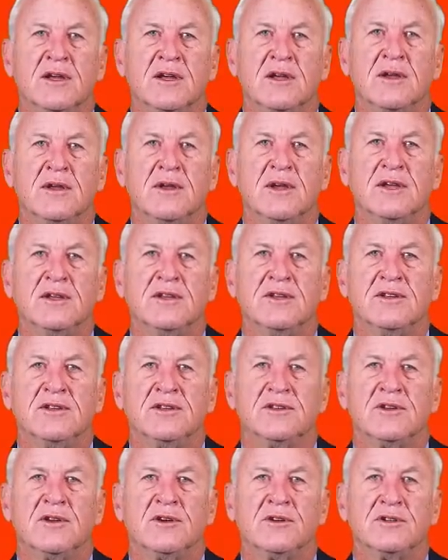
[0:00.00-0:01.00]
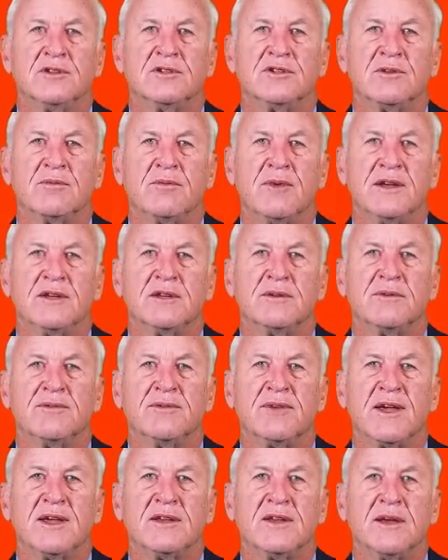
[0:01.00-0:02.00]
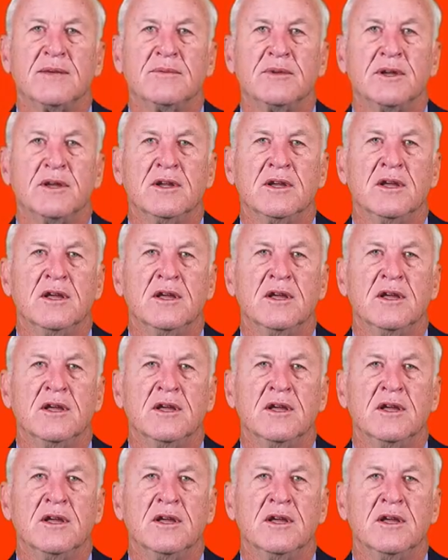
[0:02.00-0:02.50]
because this is not just a random effect dump.